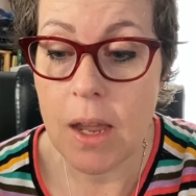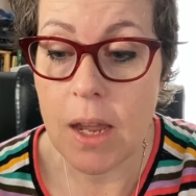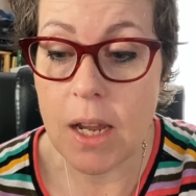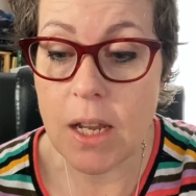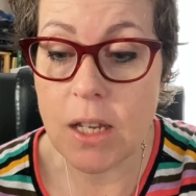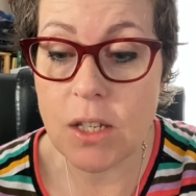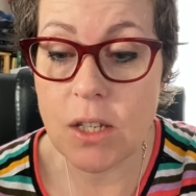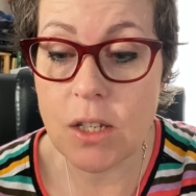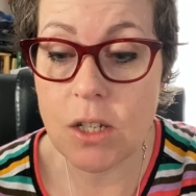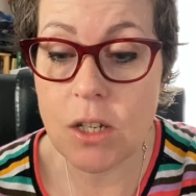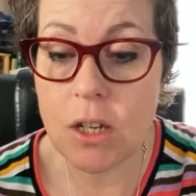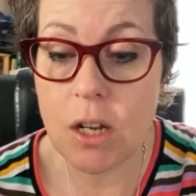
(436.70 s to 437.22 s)

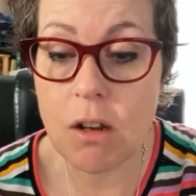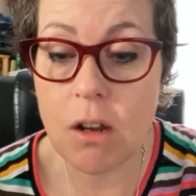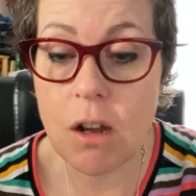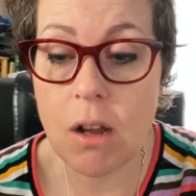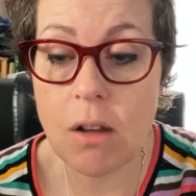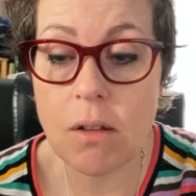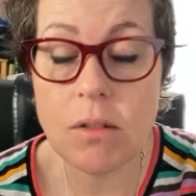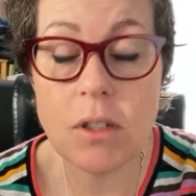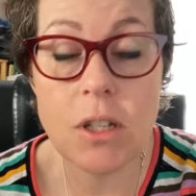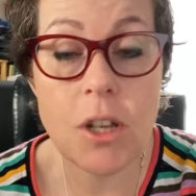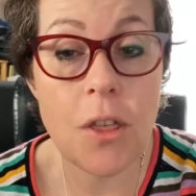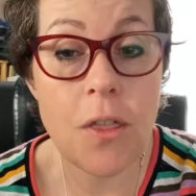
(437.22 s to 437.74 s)
is
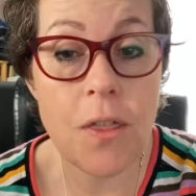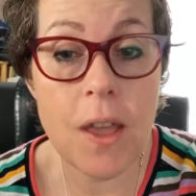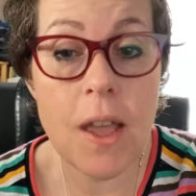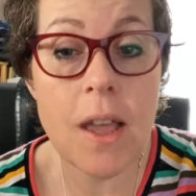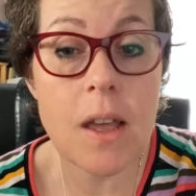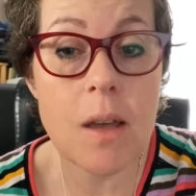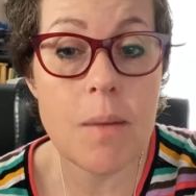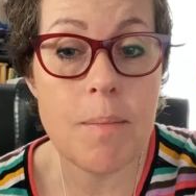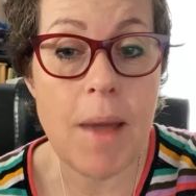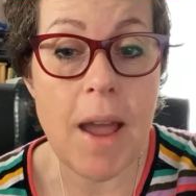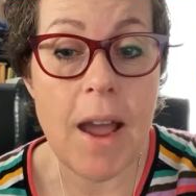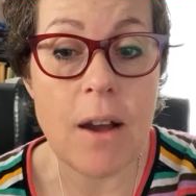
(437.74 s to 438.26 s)
to
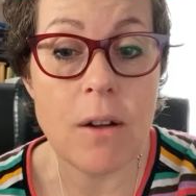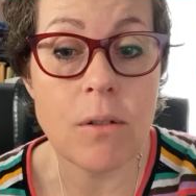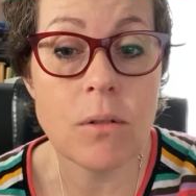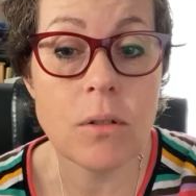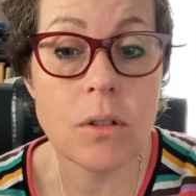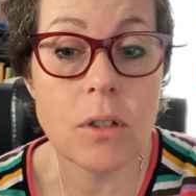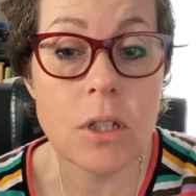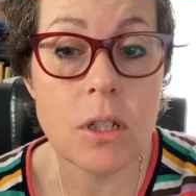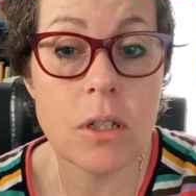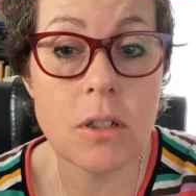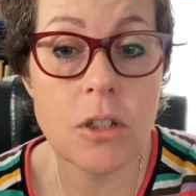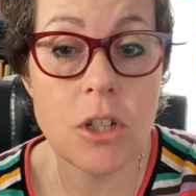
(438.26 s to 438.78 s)
think
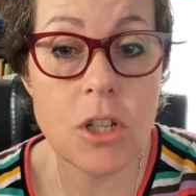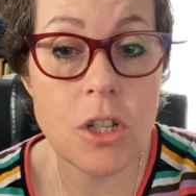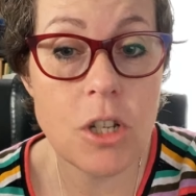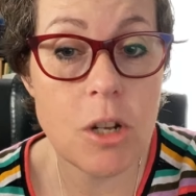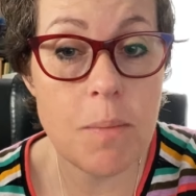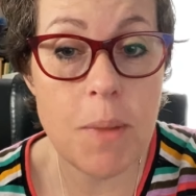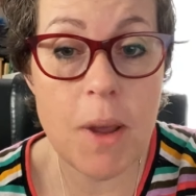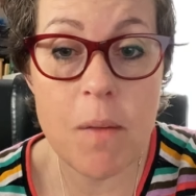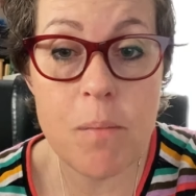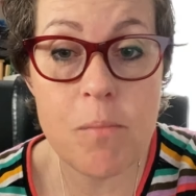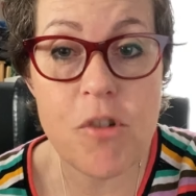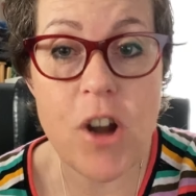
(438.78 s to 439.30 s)
about, just do
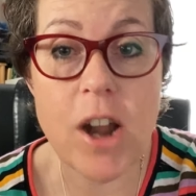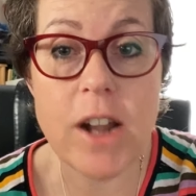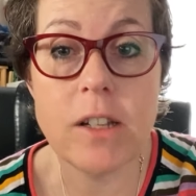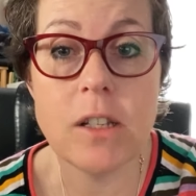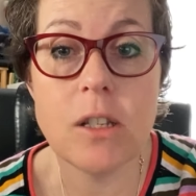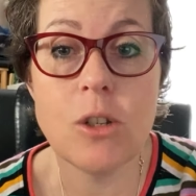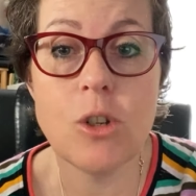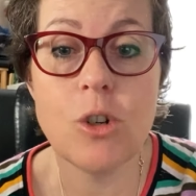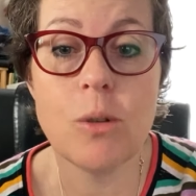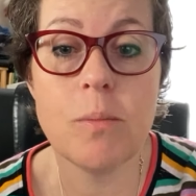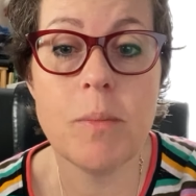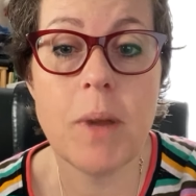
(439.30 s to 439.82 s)
a bit of
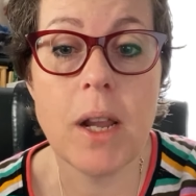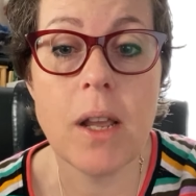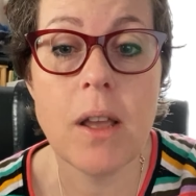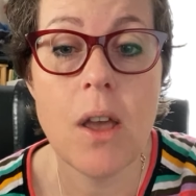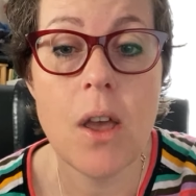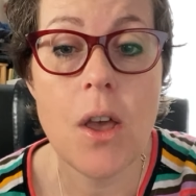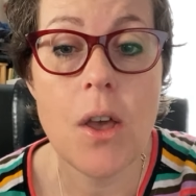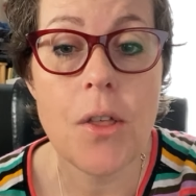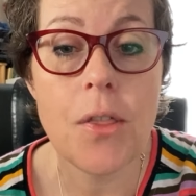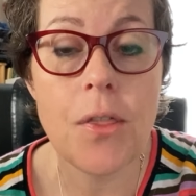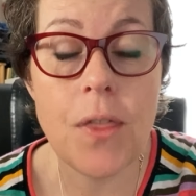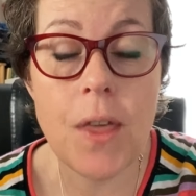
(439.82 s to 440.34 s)
brainstorming,
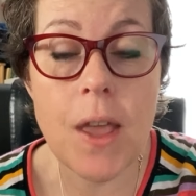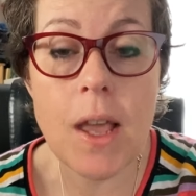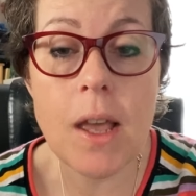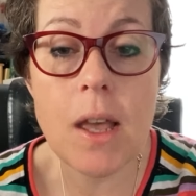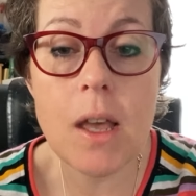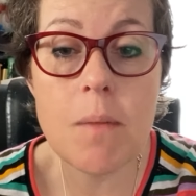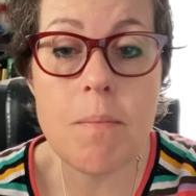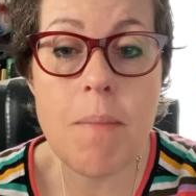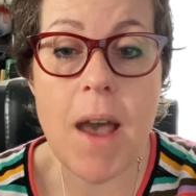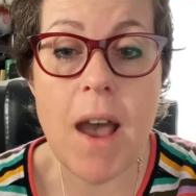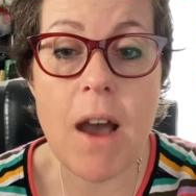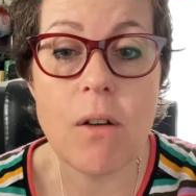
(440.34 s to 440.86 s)

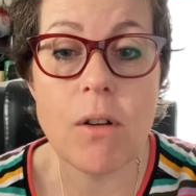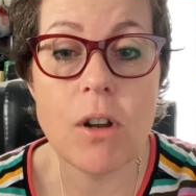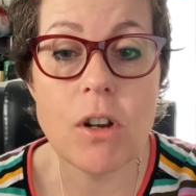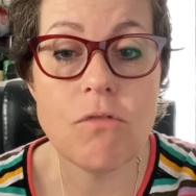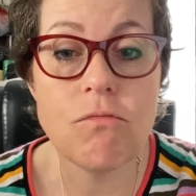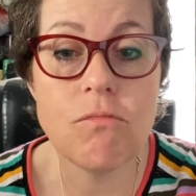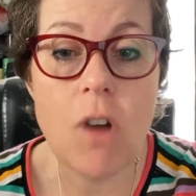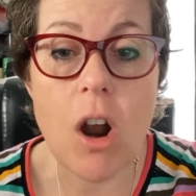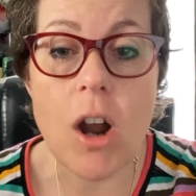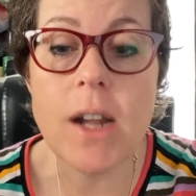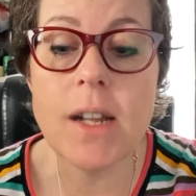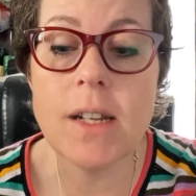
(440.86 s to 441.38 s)
think about
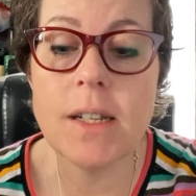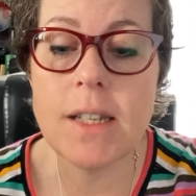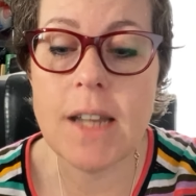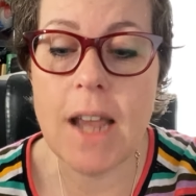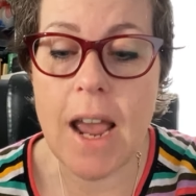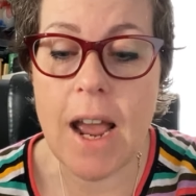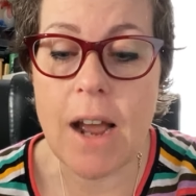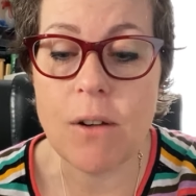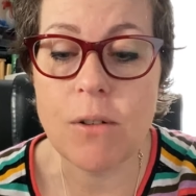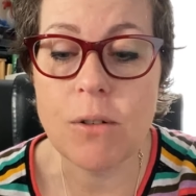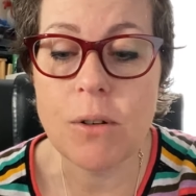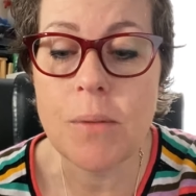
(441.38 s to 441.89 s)
and write
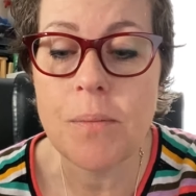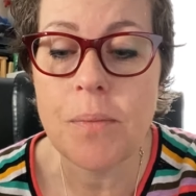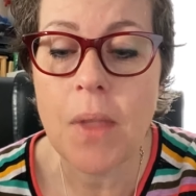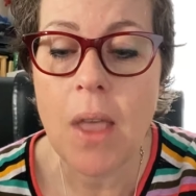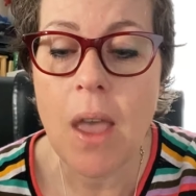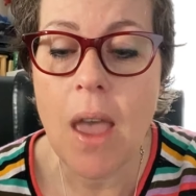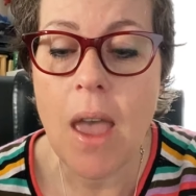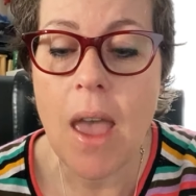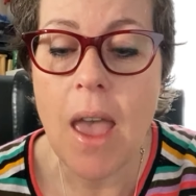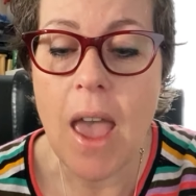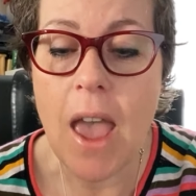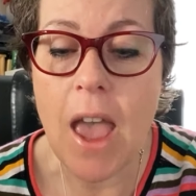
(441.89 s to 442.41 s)
down
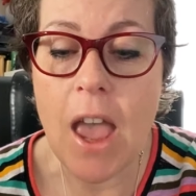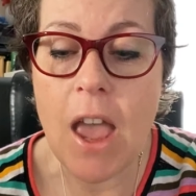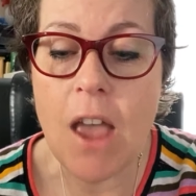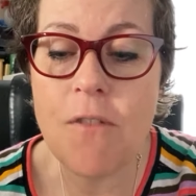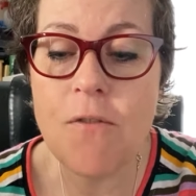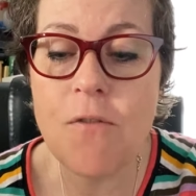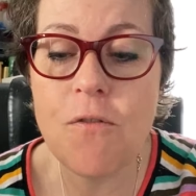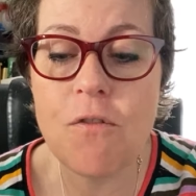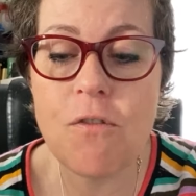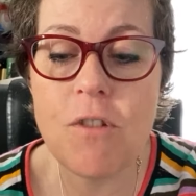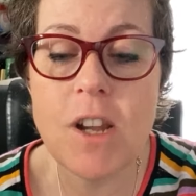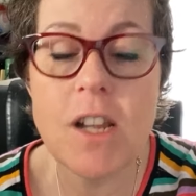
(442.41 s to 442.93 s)

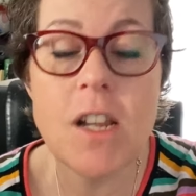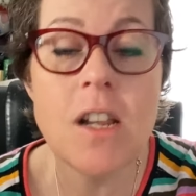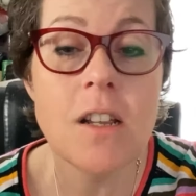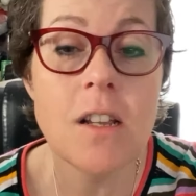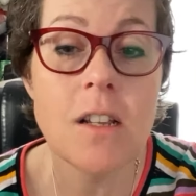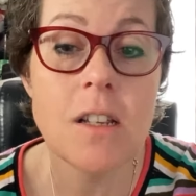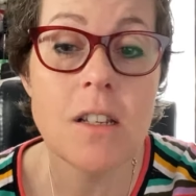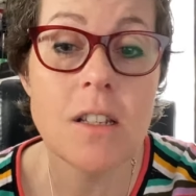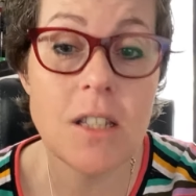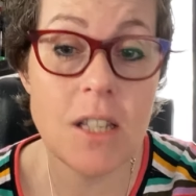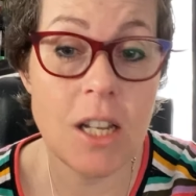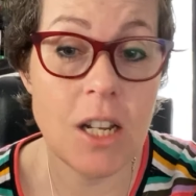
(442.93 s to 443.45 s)
every
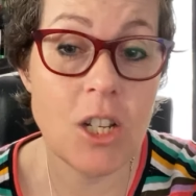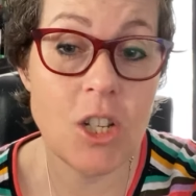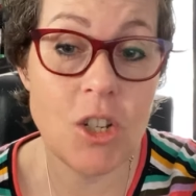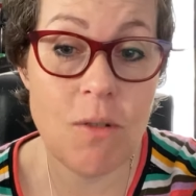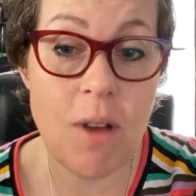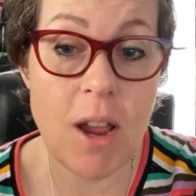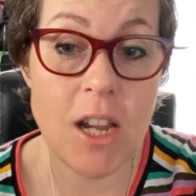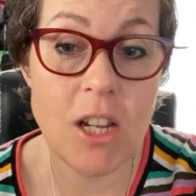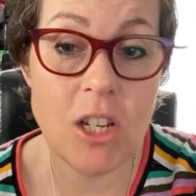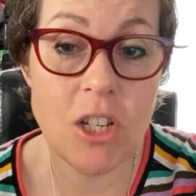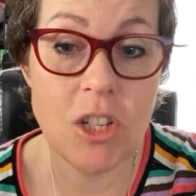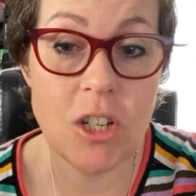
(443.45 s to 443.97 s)

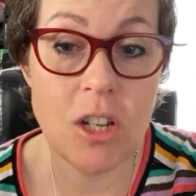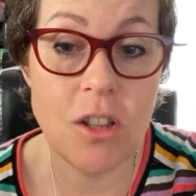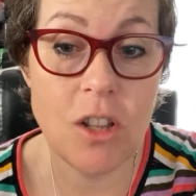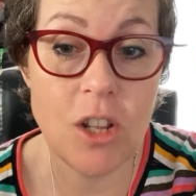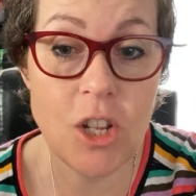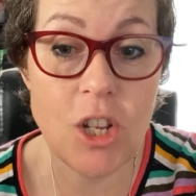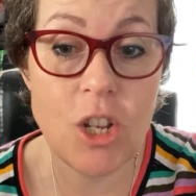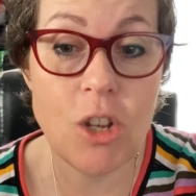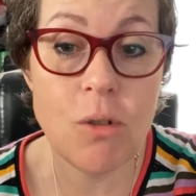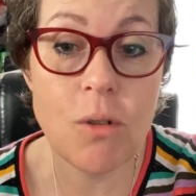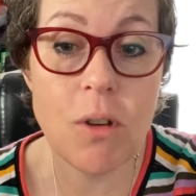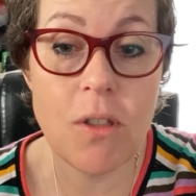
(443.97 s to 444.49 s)
situation
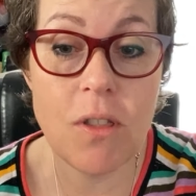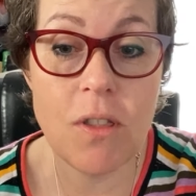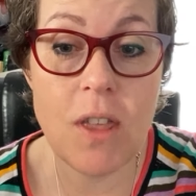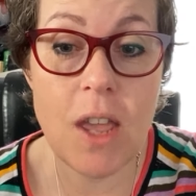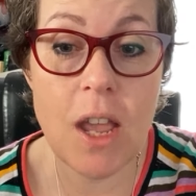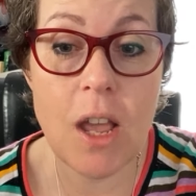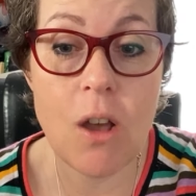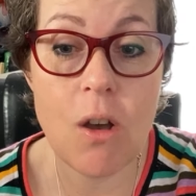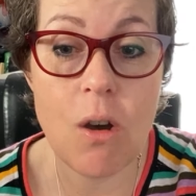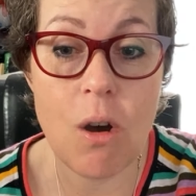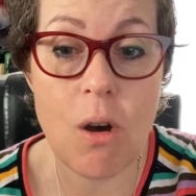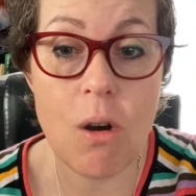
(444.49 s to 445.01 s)
that you can
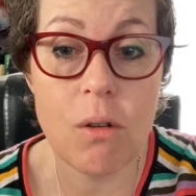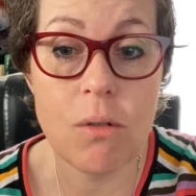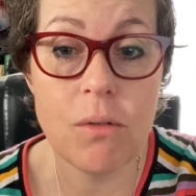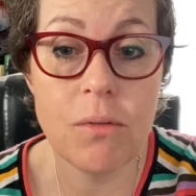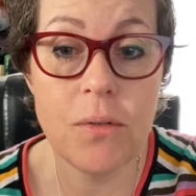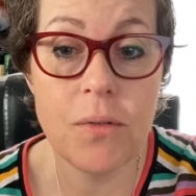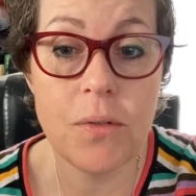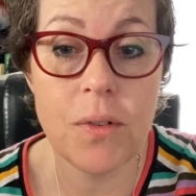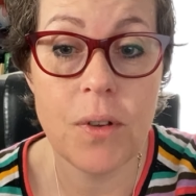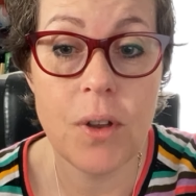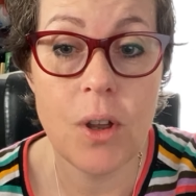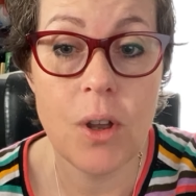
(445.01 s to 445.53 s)
think
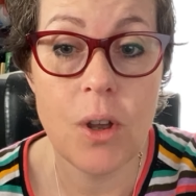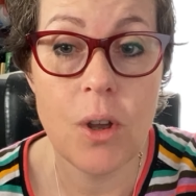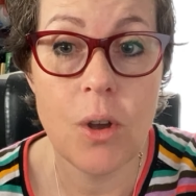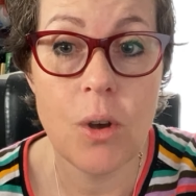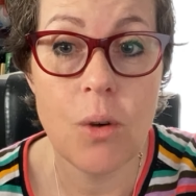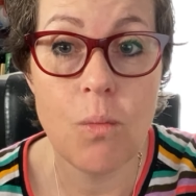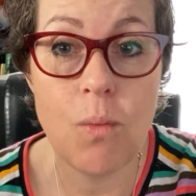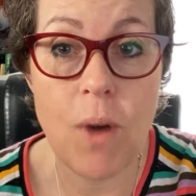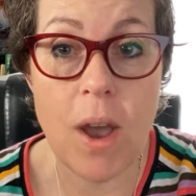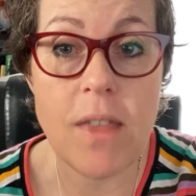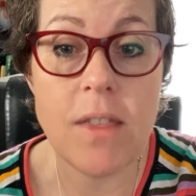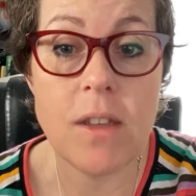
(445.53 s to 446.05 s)
of
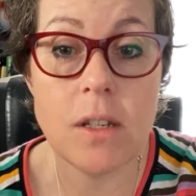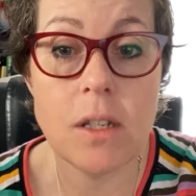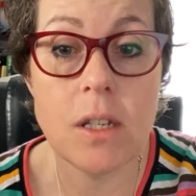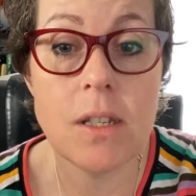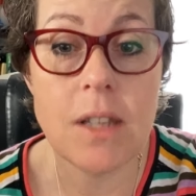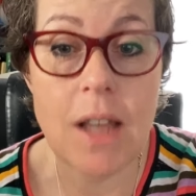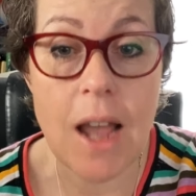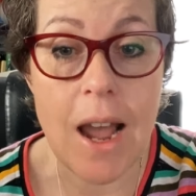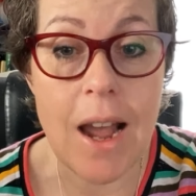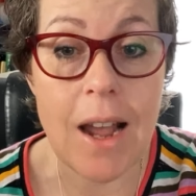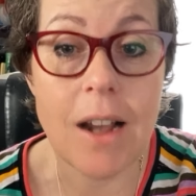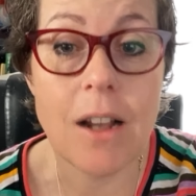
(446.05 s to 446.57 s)
where this
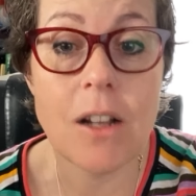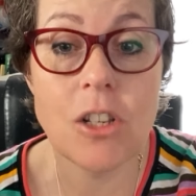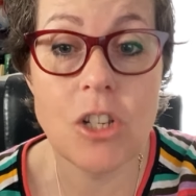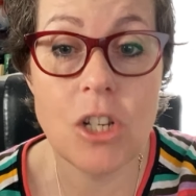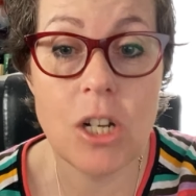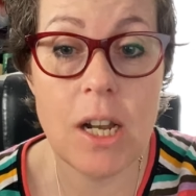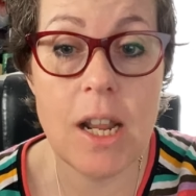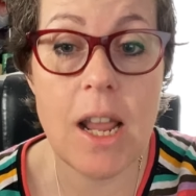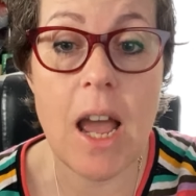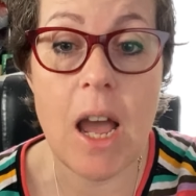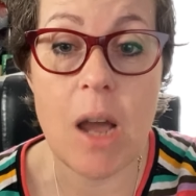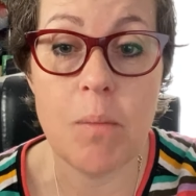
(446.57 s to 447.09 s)
has
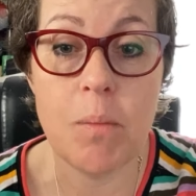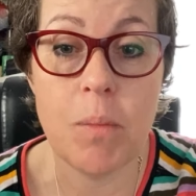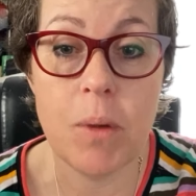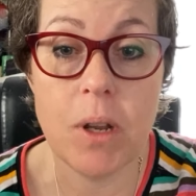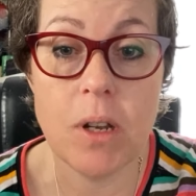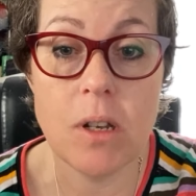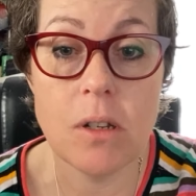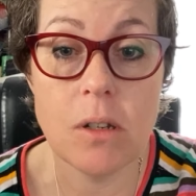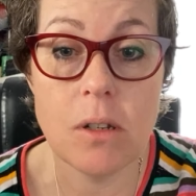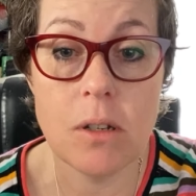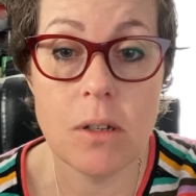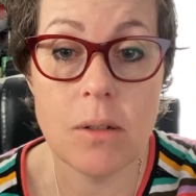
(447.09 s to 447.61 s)
actually
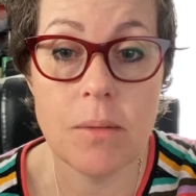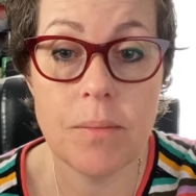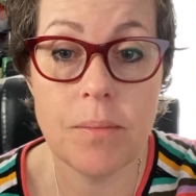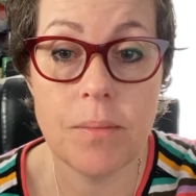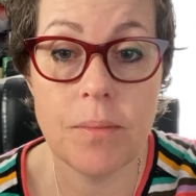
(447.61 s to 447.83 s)
happened.